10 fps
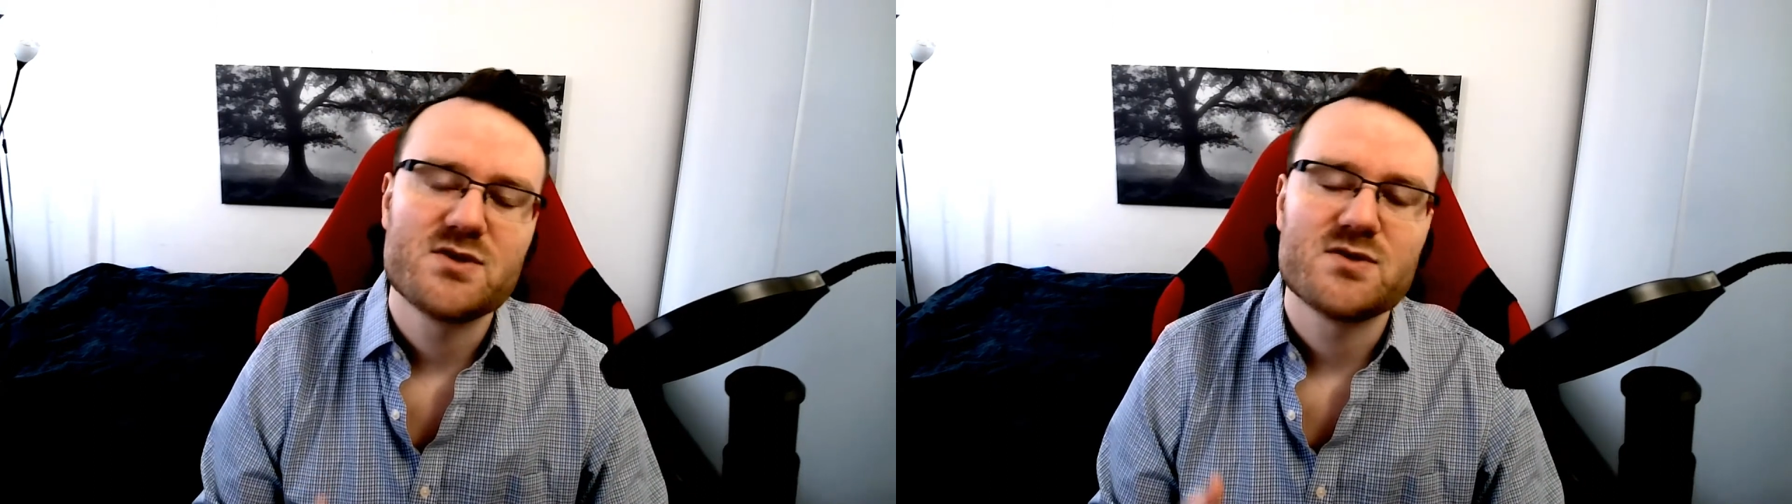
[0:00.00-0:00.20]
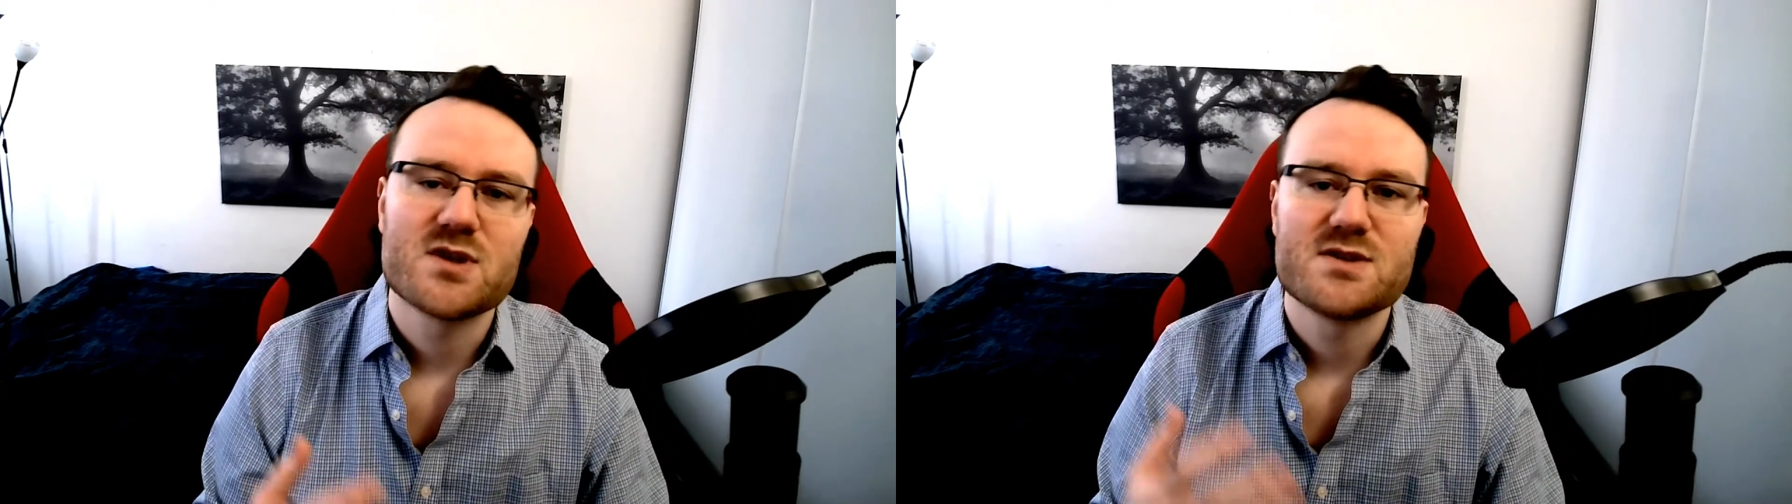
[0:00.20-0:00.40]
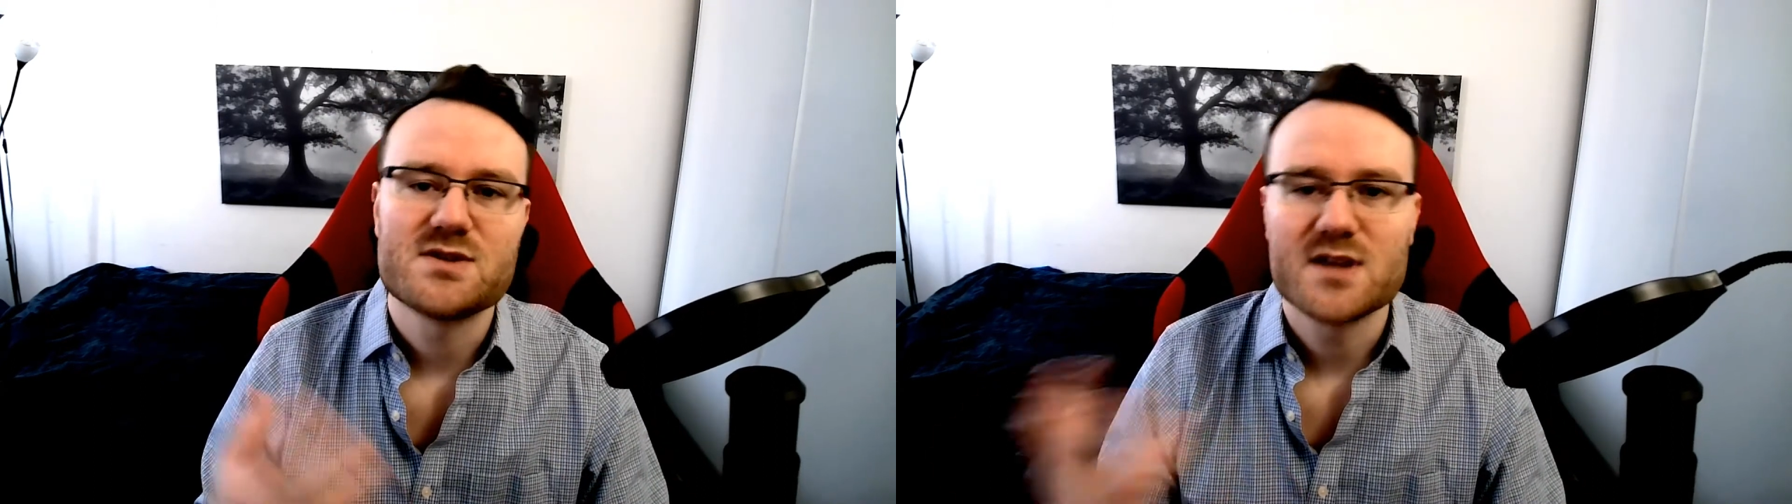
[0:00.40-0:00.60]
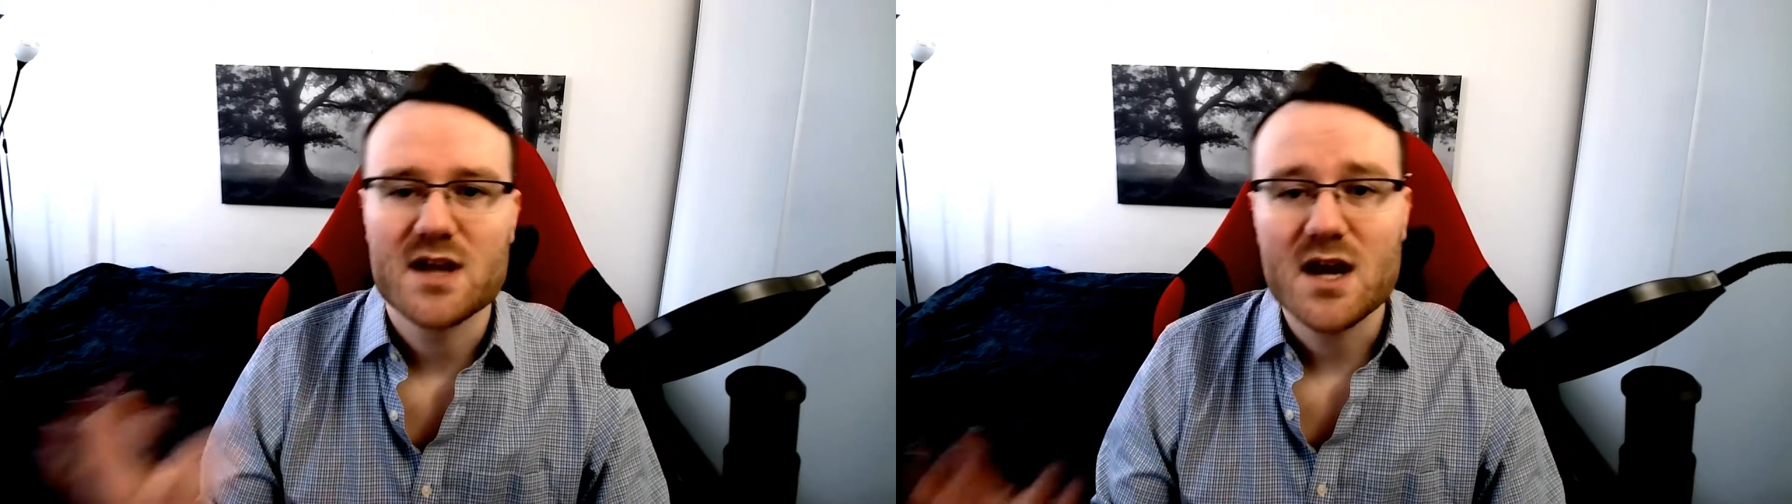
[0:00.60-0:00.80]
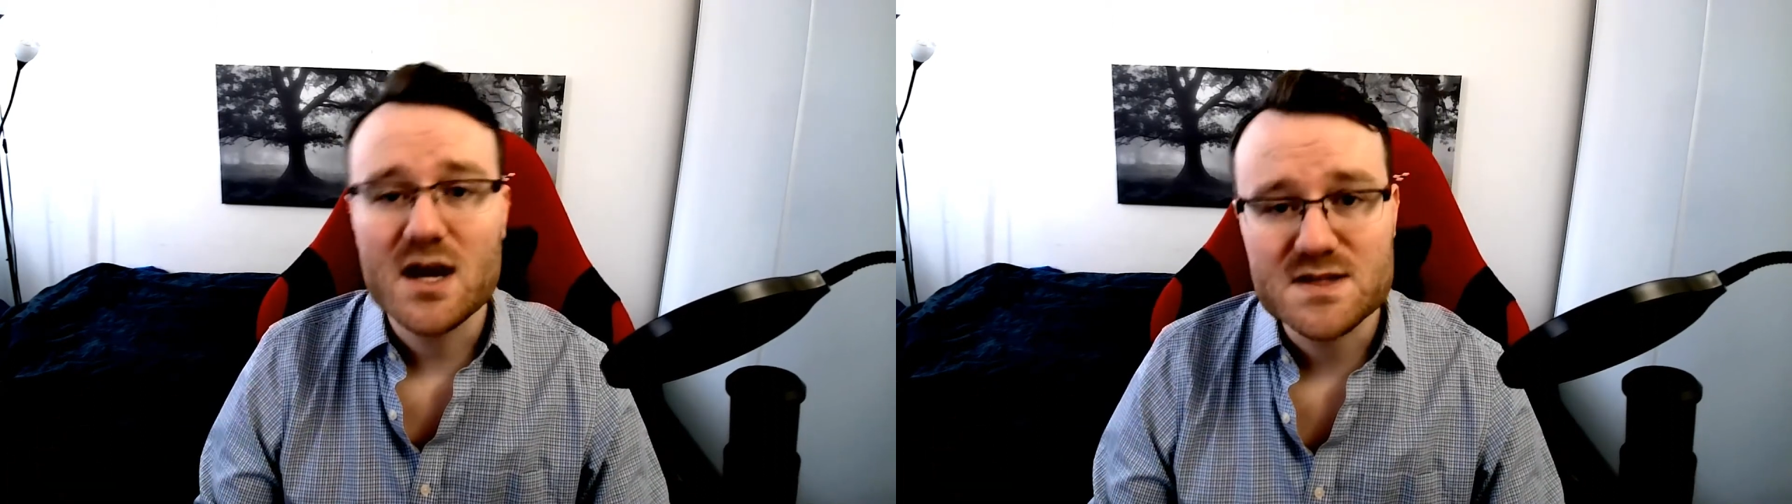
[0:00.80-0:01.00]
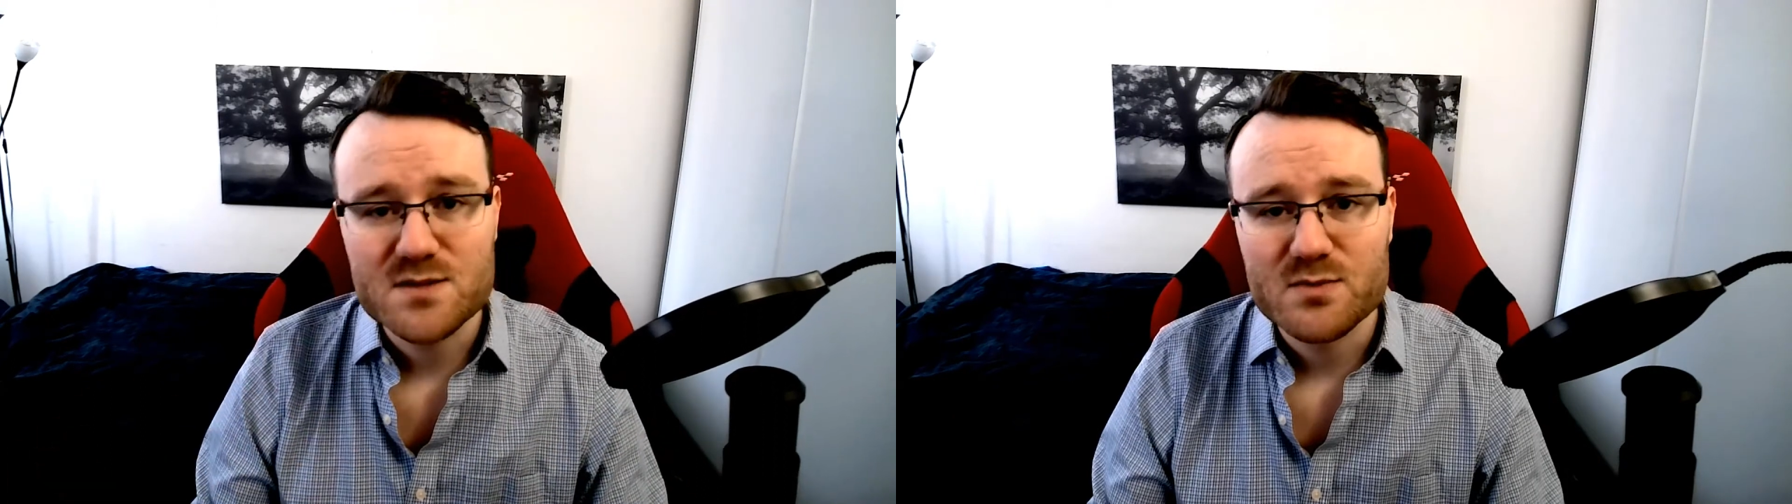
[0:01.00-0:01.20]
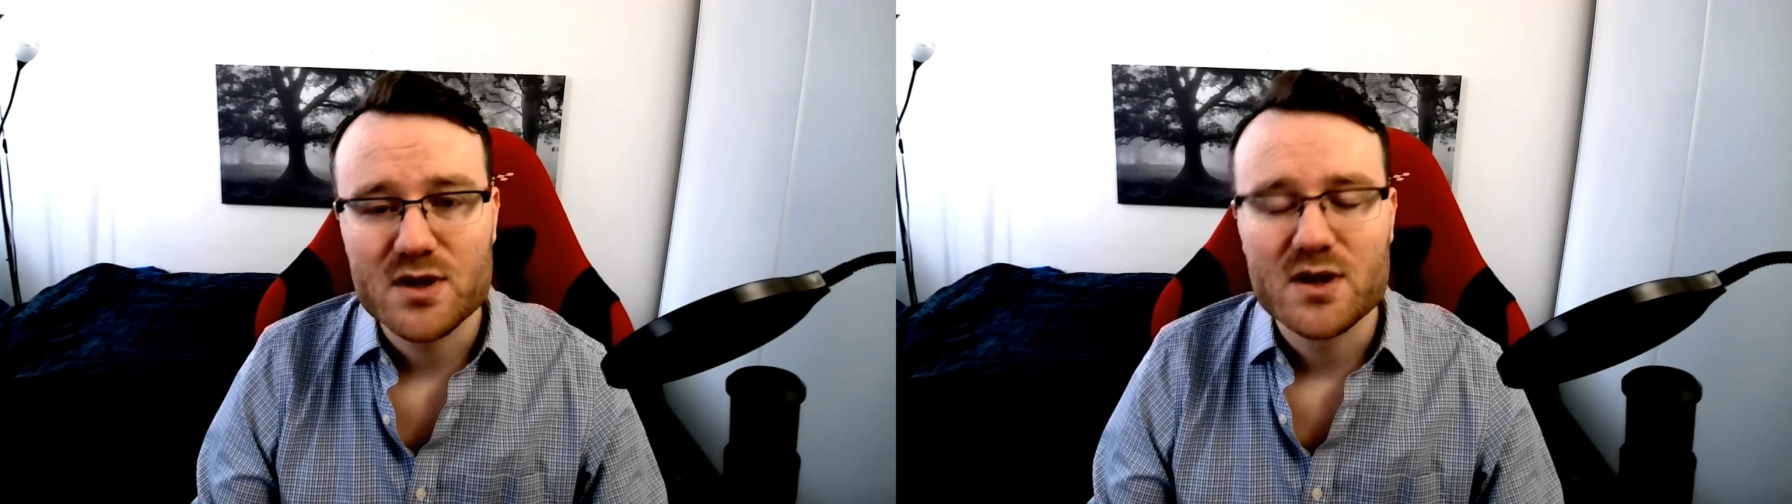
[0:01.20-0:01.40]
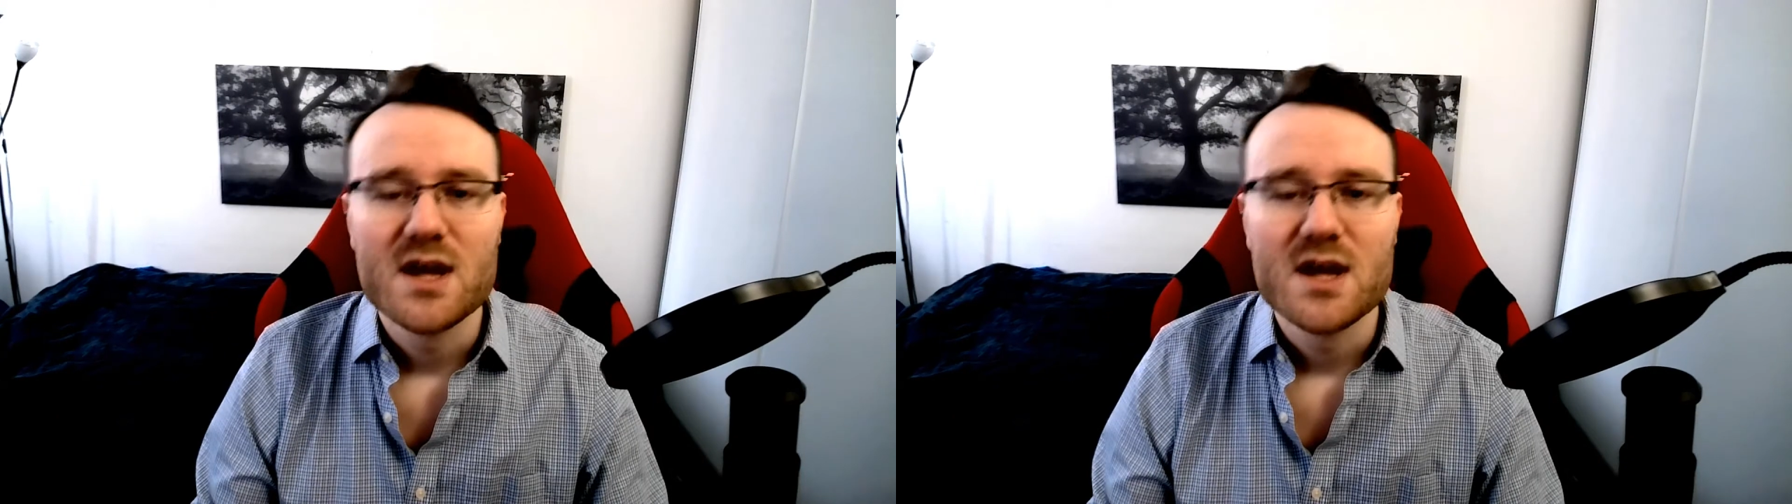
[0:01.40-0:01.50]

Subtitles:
charging the customer